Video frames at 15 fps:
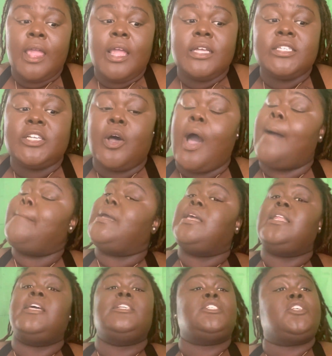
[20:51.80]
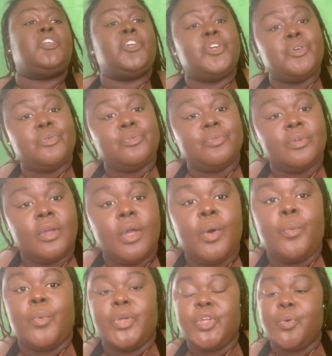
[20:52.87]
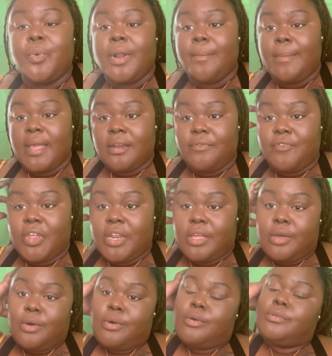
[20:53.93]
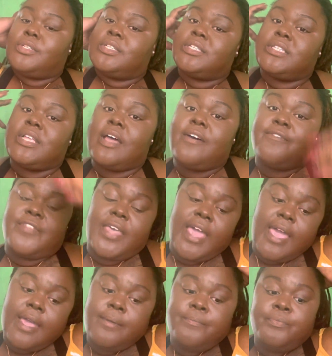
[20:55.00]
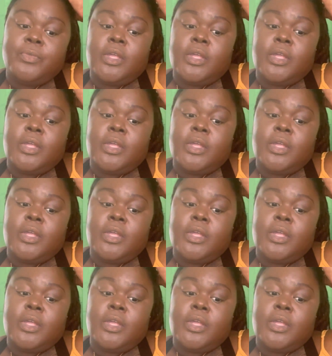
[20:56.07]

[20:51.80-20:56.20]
So, I mean, it's cute when you want to make the videos and stuff that